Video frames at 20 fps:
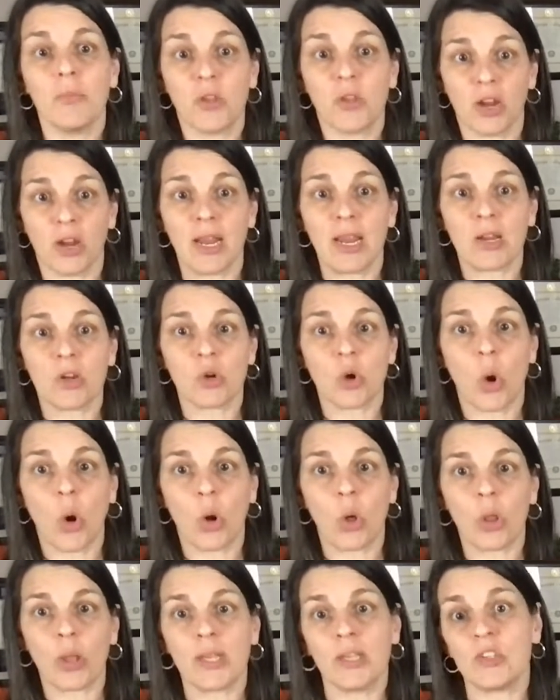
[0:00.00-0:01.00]
their end
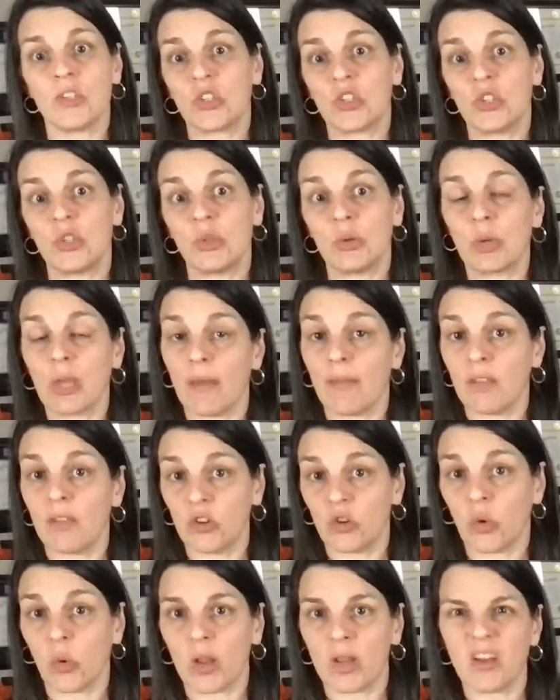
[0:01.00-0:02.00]
goal is to get the
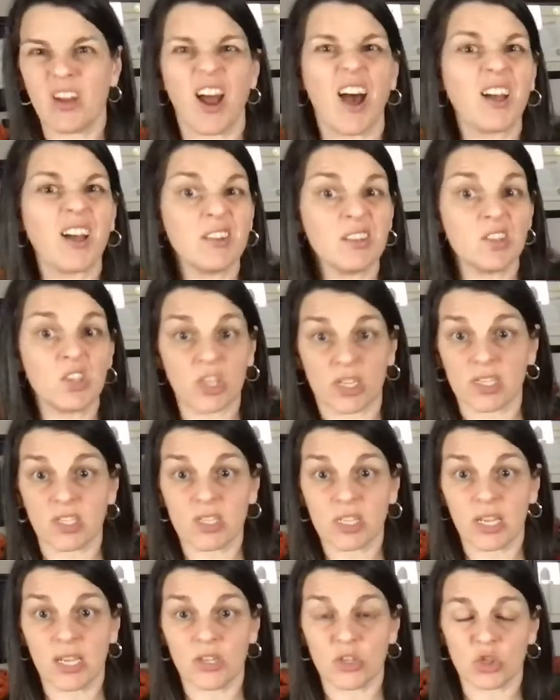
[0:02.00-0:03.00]
toy, not
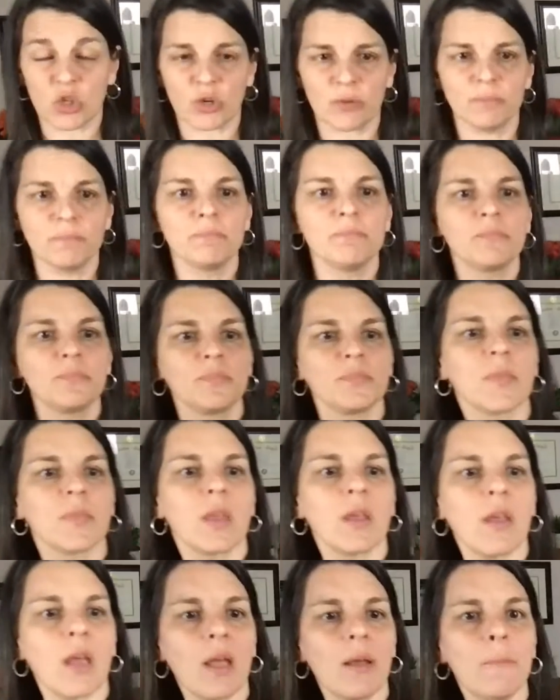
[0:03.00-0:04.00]
just to injure.
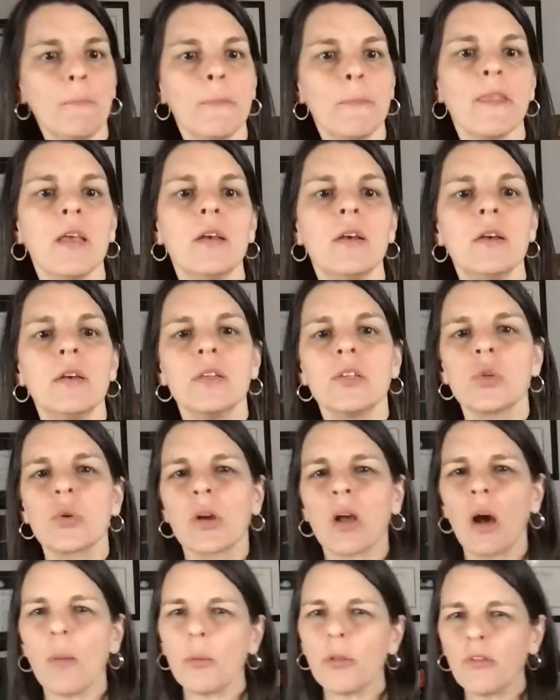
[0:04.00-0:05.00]
Okay.
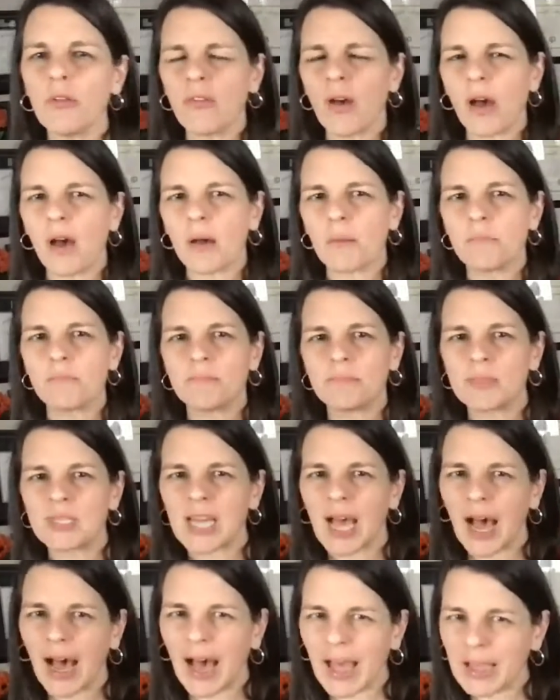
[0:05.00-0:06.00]
So a couple of
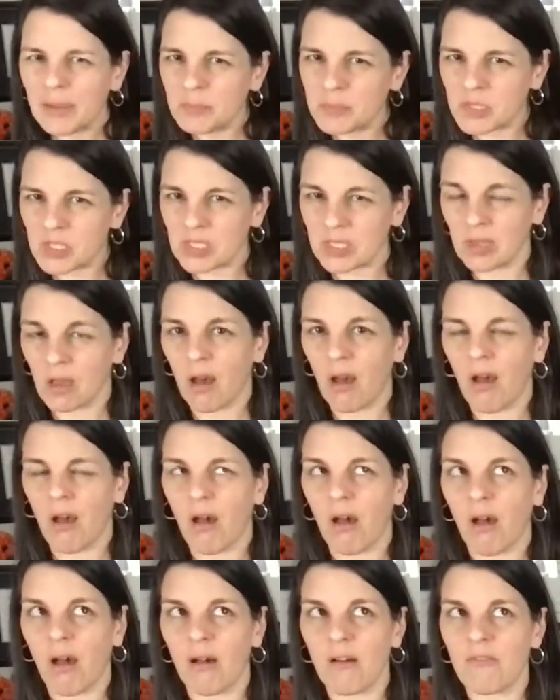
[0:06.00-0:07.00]
types
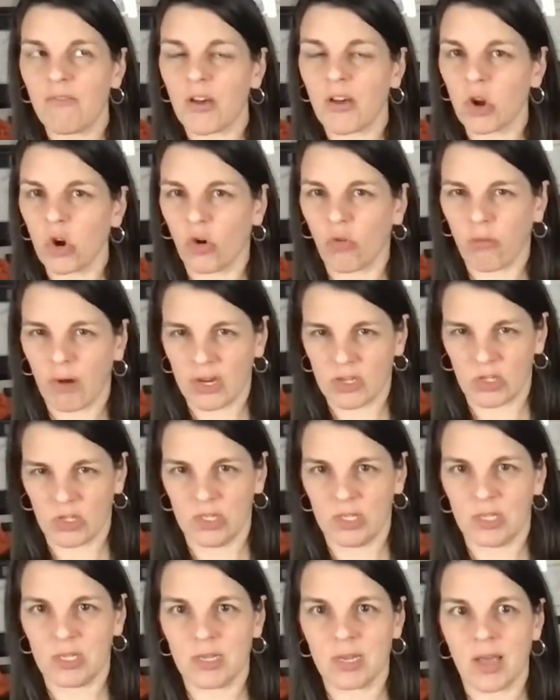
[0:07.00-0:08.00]
of
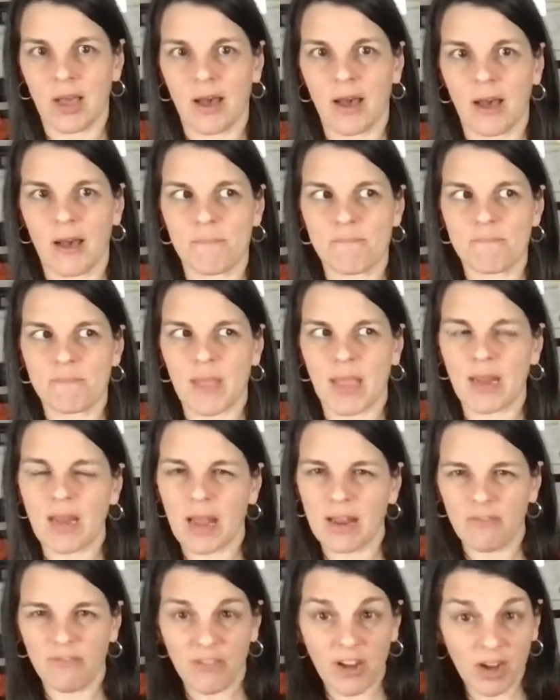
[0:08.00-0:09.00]
aggression
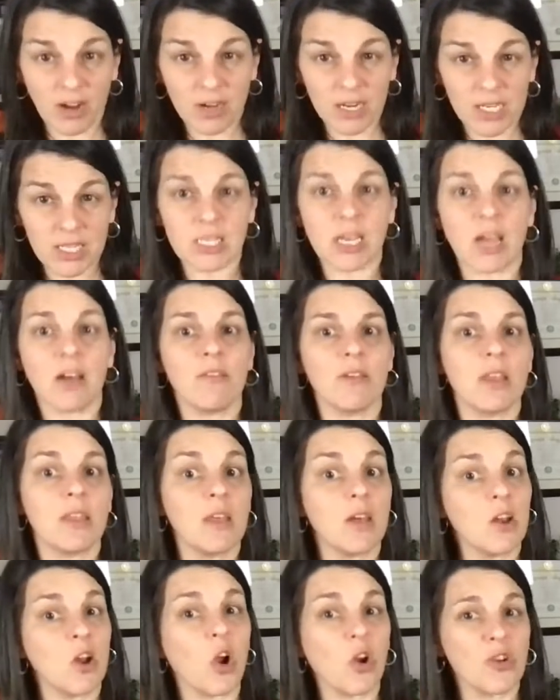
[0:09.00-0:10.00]
and variants of it
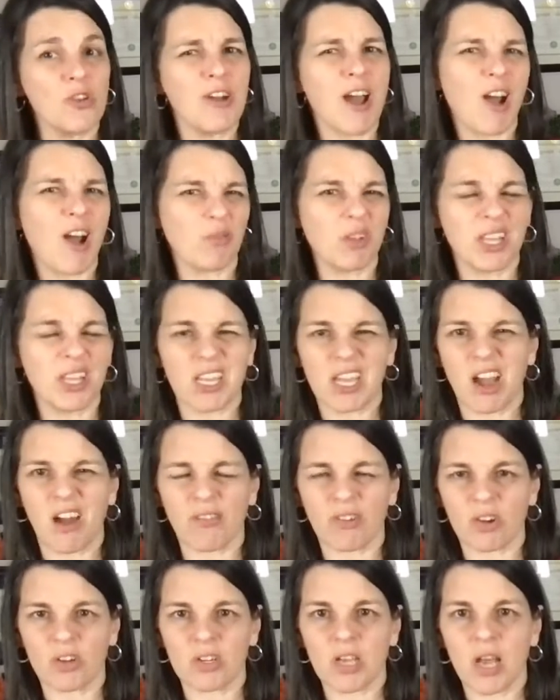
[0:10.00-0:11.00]
that are not really
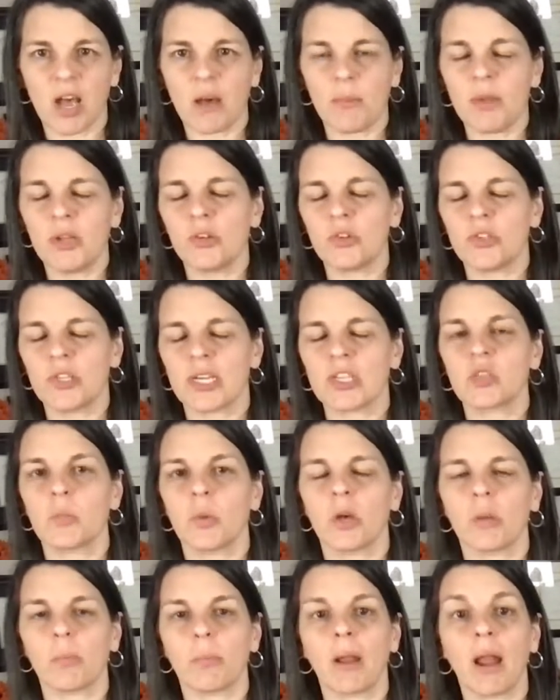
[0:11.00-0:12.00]
covered in your
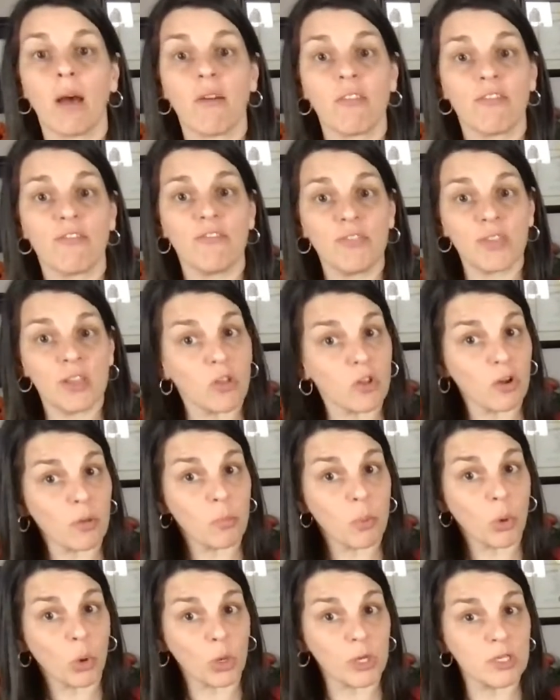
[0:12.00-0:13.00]
textbook, but I feel are
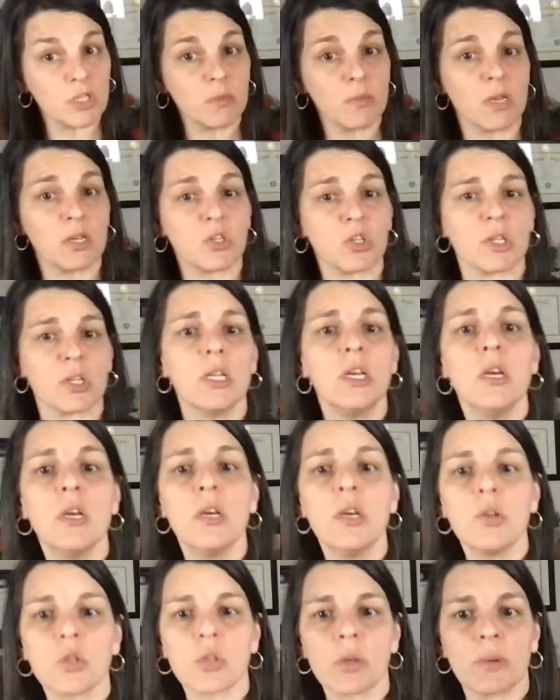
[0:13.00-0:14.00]
important to mention.
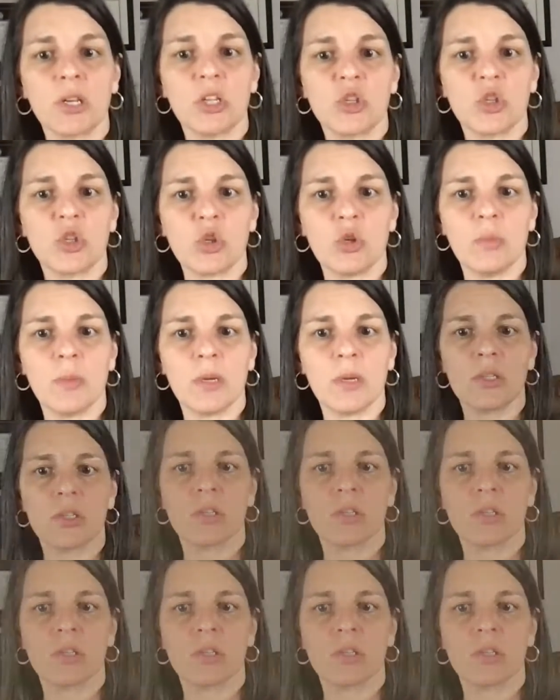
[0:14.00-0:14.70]
So I'm going to zoom